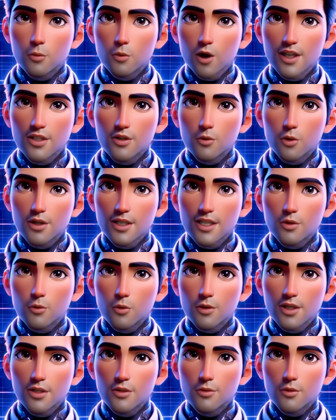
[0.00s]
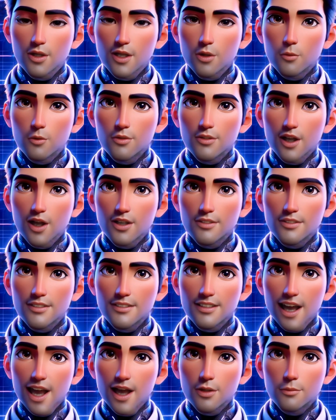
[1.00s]
Discover this epic
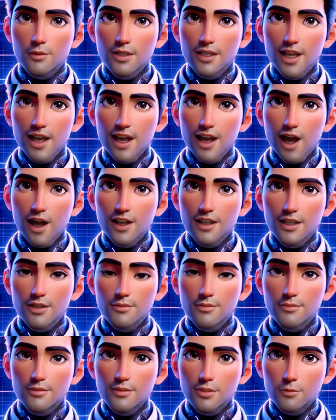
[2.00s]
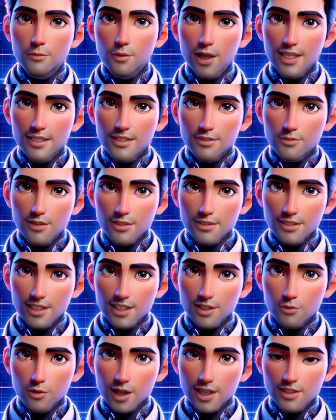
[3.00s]
ChatGPT mastery through advanced
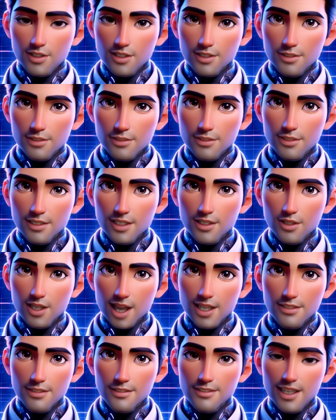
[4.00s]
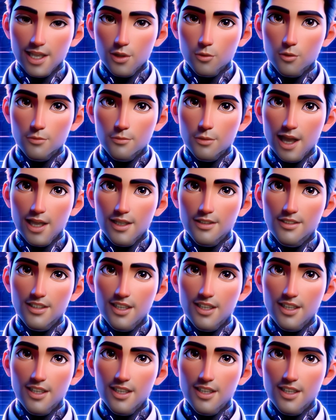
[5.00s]
prompt engineering for career success.